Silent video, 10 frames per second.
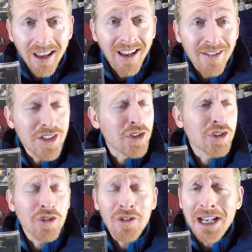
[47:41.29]
This is
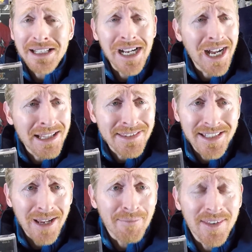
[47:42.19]
great
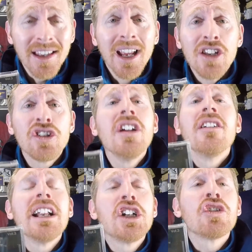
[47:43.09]
concept. So you're
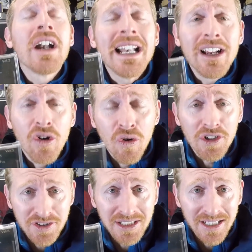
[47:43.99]
in a training
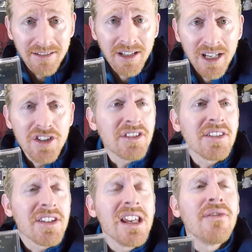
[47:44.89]
course here, just to
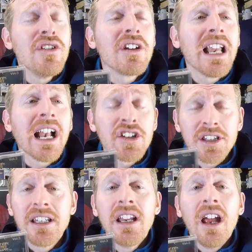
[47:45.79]
see if you can
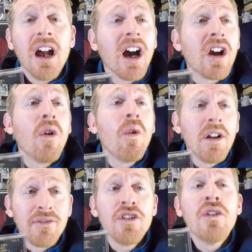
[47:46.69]
actually go,
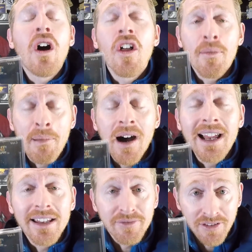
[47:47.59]
if you are the
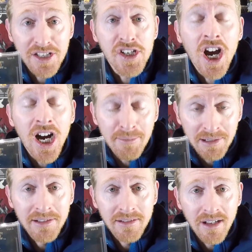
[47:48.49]
pilot for the job.
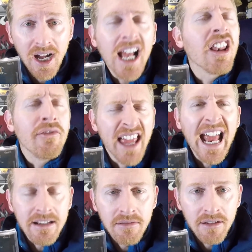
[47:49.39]
I love that.
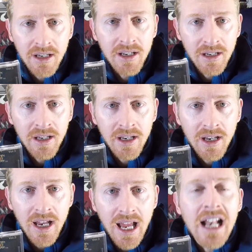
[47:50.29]

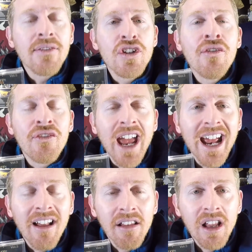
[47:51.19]
And if you
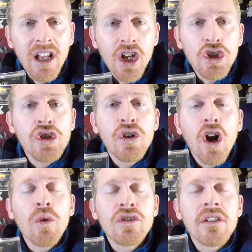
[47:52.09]
fail, you
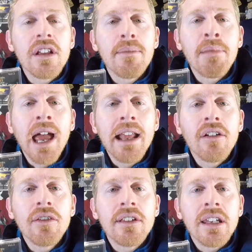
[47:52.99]
go to the
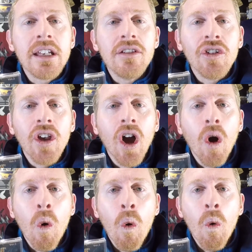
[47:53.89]
penalty
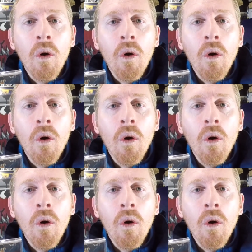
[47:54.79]
zone.